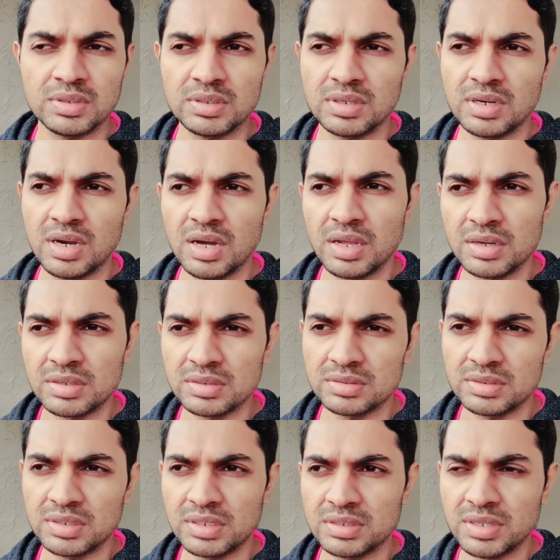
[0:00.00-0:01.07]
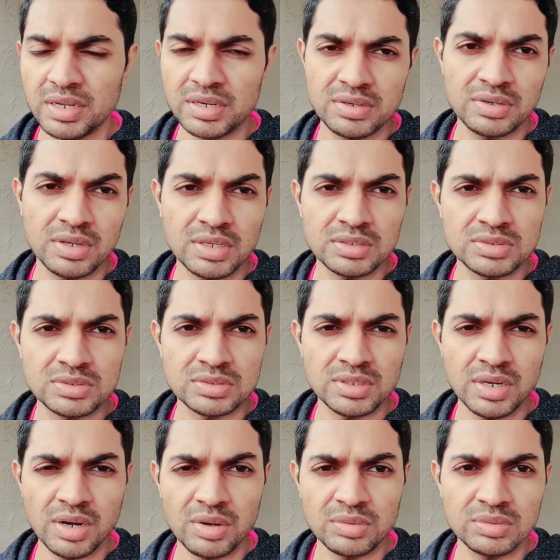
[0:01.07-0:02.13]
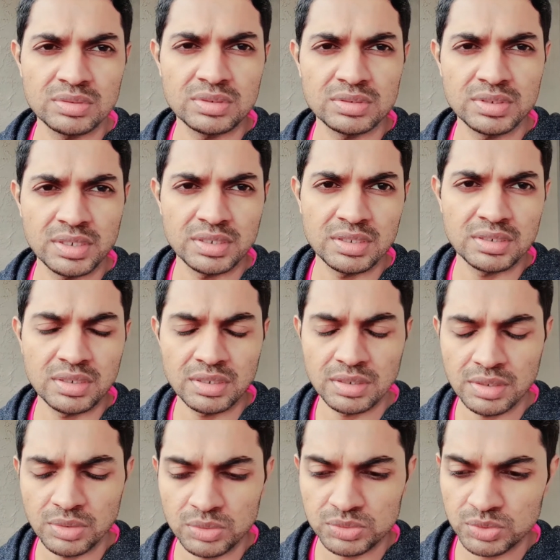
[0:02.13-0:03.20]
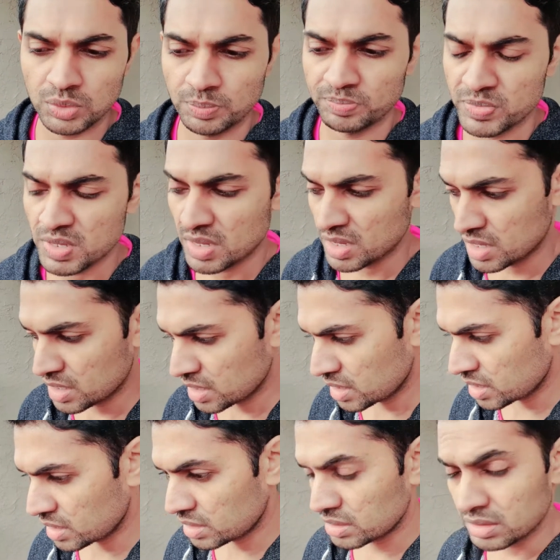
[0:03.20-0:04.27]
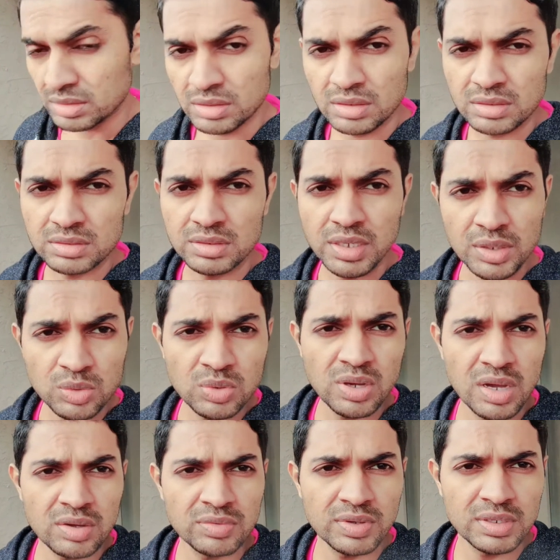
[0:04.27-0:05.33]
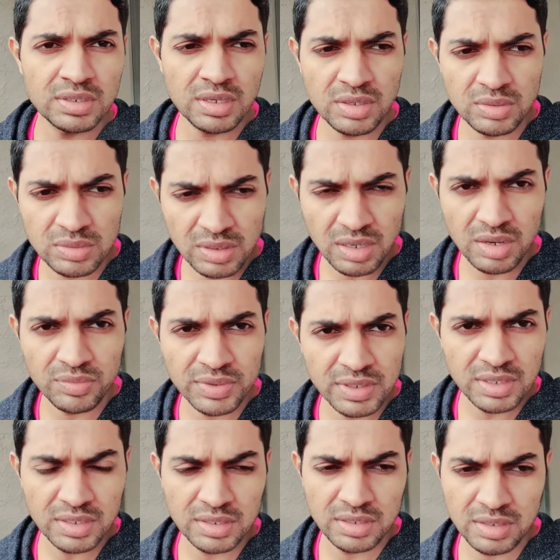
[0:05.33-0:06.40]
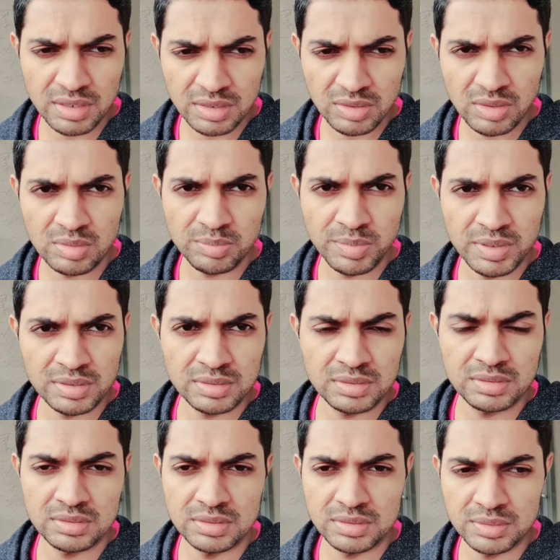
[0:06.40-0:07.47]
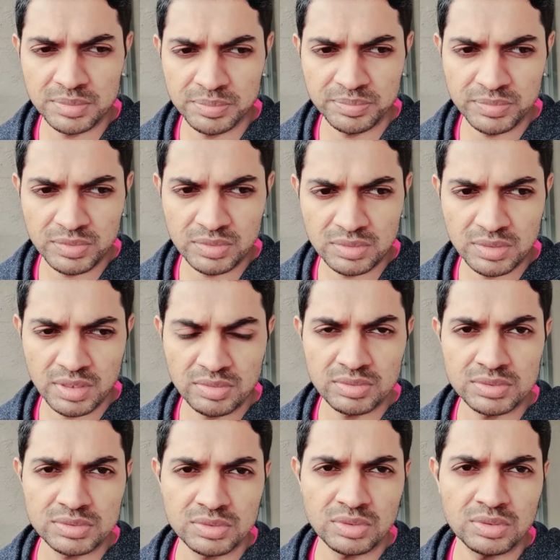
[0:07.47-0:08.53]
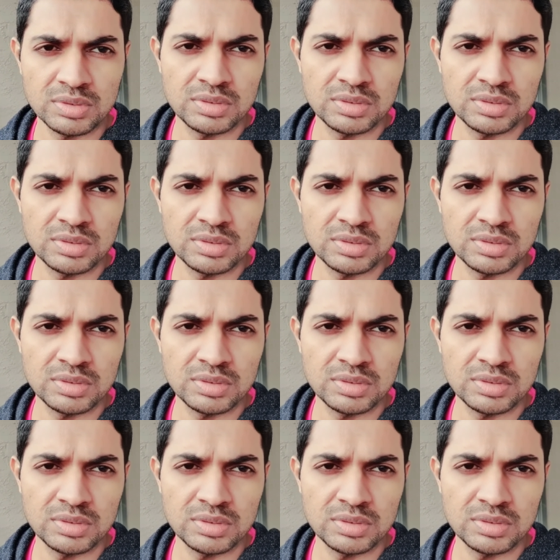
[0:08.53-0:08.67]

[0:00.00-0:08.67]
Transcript: are in that range around 1300 or so. They do have at around 1100 and on, but that was not